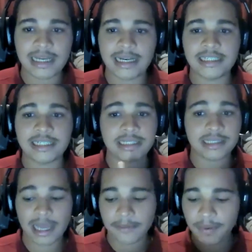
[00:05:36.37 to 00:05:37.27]
And I
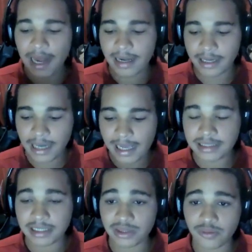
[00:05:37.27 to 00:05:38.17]
just kept planning
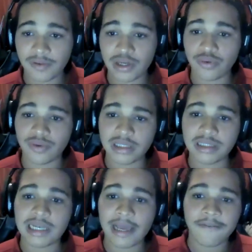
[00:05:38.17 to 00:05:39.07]
essays over and over
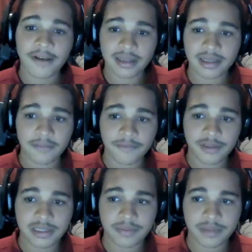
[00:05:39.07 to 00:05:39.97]
until I felt
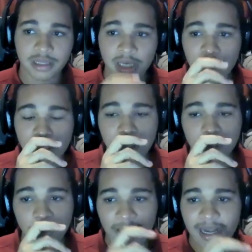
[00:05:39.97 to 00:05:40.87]
comfortable.
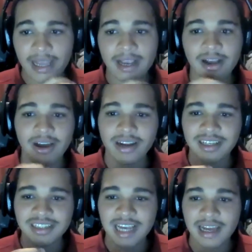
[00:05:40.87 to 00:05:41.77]
So when I got
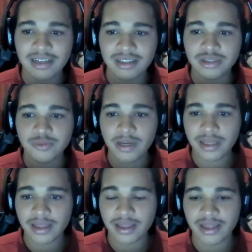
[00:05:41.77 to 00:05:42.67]
a challenge
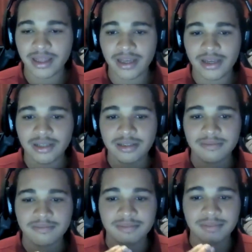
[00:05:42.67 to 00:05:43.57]
with
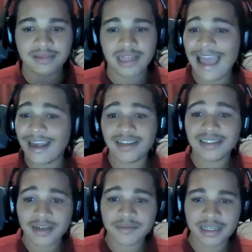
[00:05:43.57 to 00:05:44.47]
any
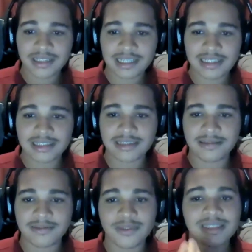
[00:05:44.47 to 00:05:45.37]
subject, it
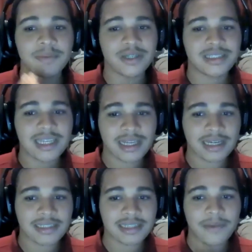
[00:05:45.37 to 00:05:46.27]
was about taking
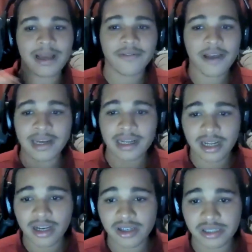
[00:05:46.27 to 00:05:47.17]
a step back, finding
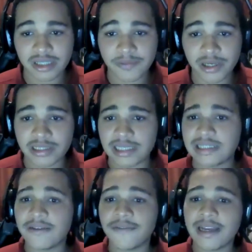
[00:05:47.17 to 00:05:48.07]
a logical process,
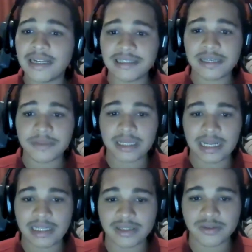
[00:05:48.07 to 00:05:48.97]
and finding something
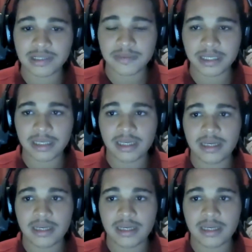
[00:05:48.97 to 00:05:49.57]
that suits me.